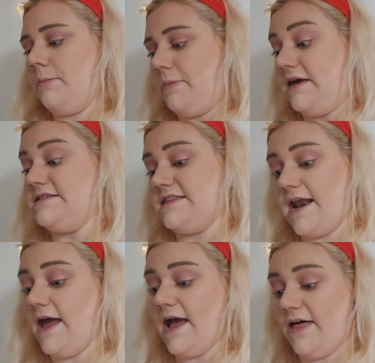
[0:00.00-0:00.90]
Because
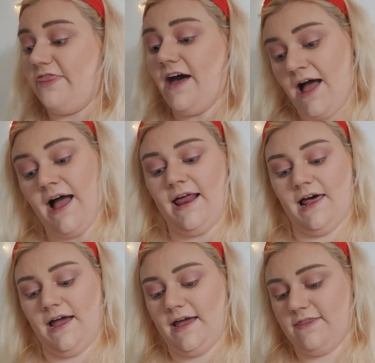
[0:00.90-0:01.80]
then I add the
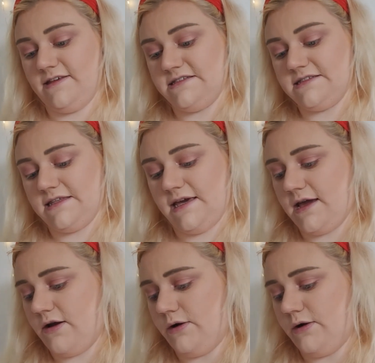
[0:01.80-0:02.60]
highlight, and this is the